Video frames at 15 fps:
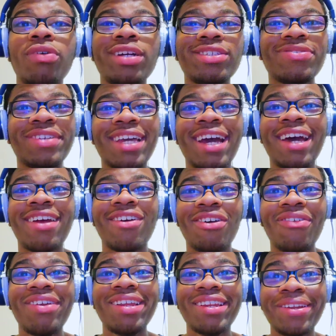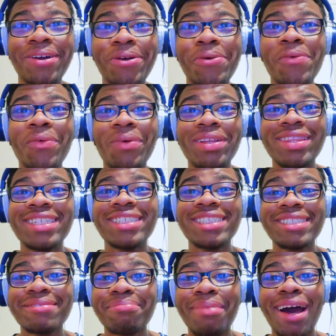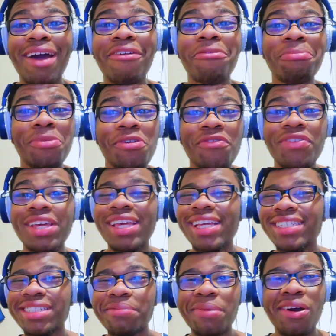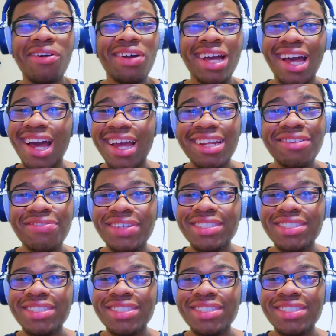because we kind of already know what the Smile movie is about, kind of.